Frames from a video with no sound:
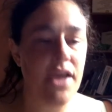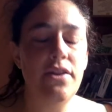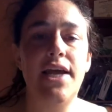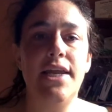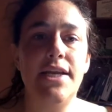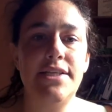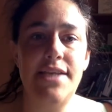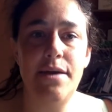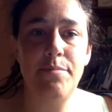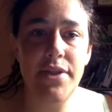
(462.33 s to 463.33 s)
like an
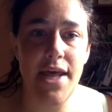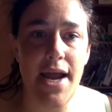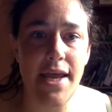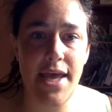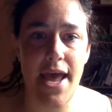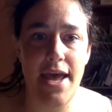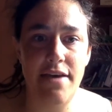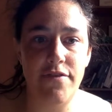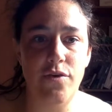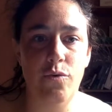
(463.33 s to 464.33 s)
example that I
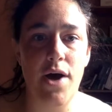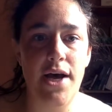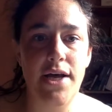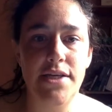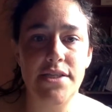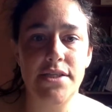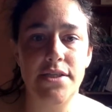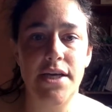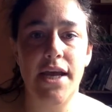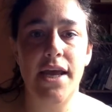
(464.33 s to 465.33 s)
gave was,
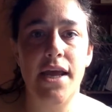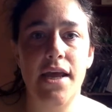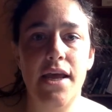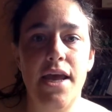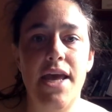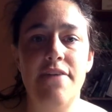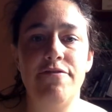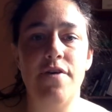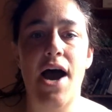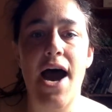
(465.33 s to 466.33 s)

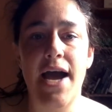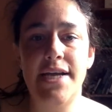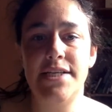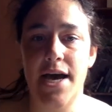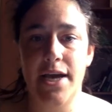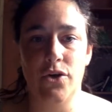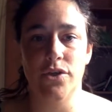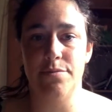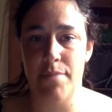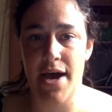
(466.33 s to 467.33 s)
if I
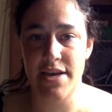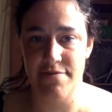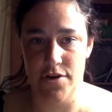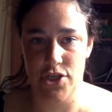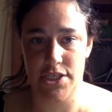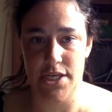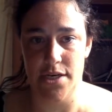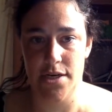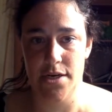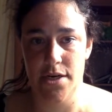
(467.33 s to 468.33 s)
titled my
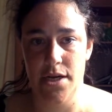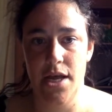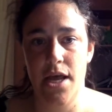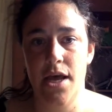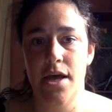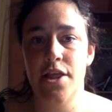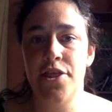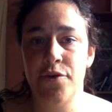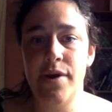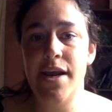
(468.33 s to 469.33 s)
version
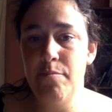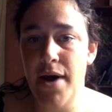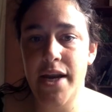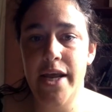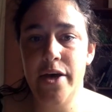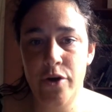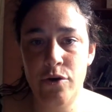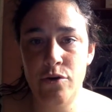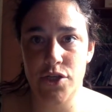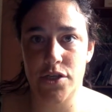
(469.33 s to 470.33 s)
Three Muddy
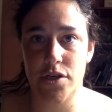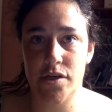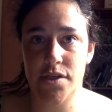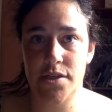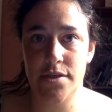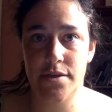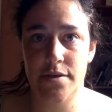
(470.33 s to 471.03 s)
Hoosiers,